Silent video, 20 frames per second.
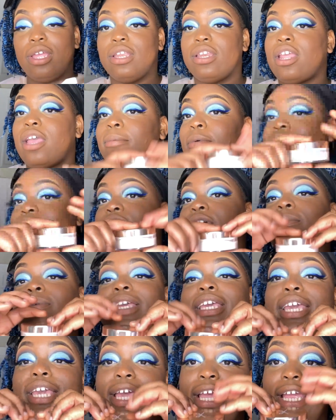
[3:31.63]
Now before we
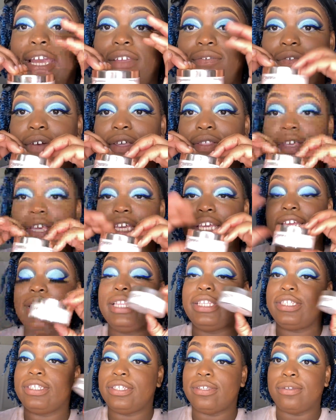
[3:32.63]
get any further
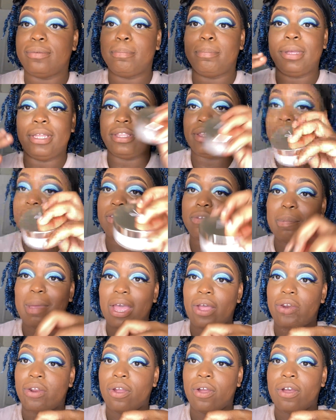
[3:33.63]
into putting this
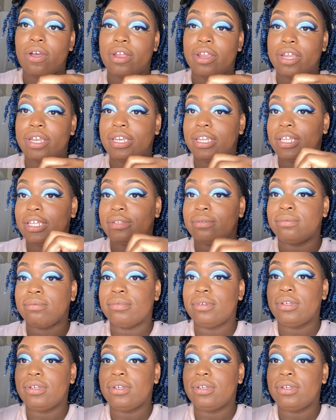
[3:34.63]
powder on and